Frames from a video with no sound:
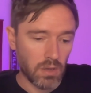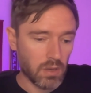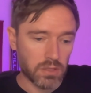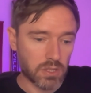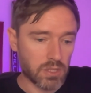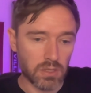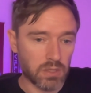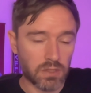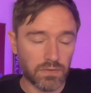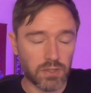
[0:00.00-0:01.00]

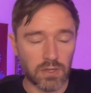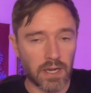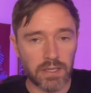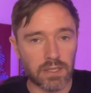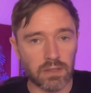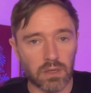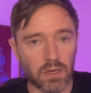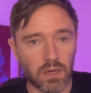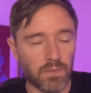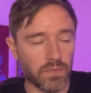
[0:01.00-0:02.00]
Just frustrating.
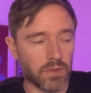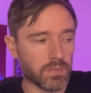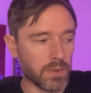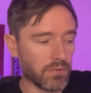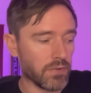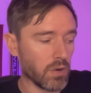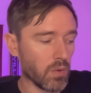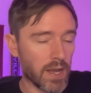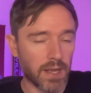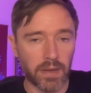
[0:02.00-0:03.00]
There's been a few
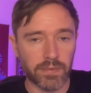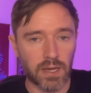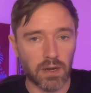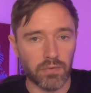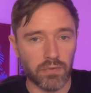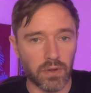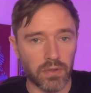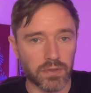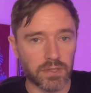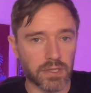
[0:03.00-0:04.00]
away games now for Villa
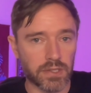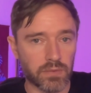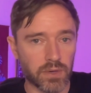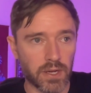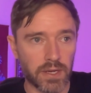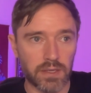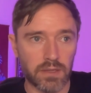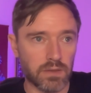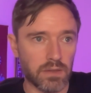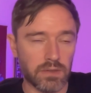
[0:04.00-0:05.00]
this season where you
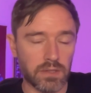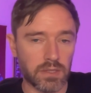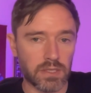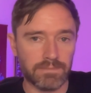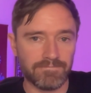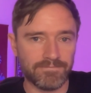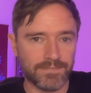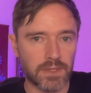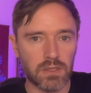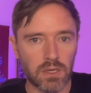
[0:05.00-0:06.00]
just
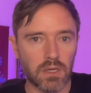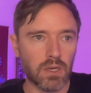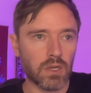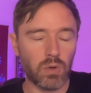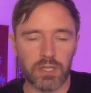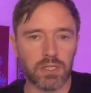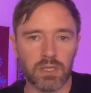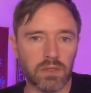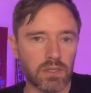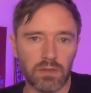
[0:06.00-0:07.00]

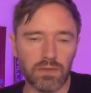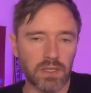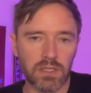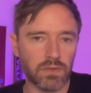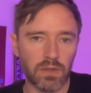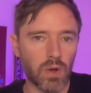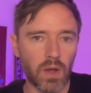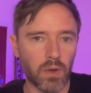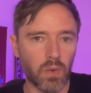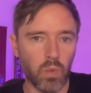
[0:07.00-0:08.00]
questioning defensively where
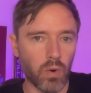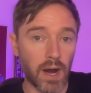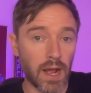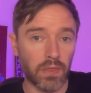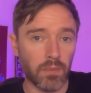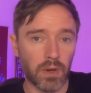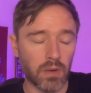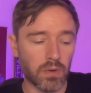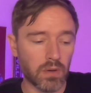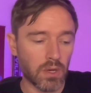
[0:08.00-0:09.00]
we're at the
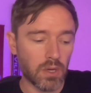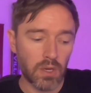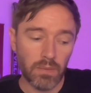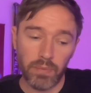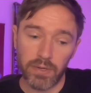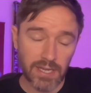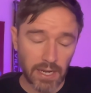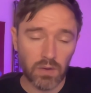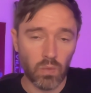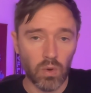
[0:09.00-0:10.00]
moment, but
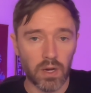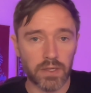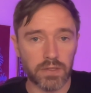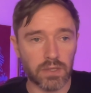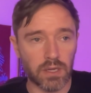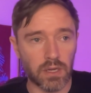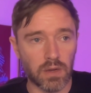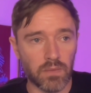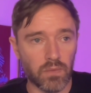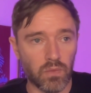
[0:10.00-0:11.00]
attacking wise,
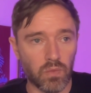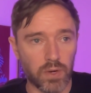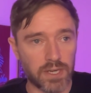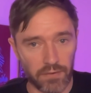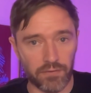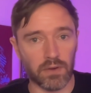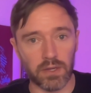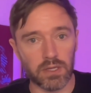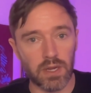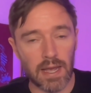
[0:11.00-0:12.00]
we
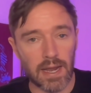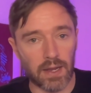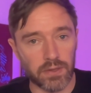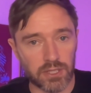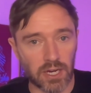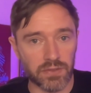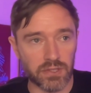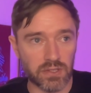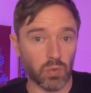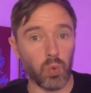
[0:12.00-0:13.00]
definitely had the chances
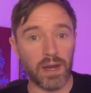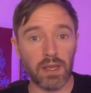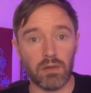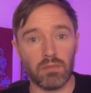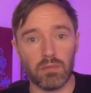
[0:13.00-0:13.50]
to win it.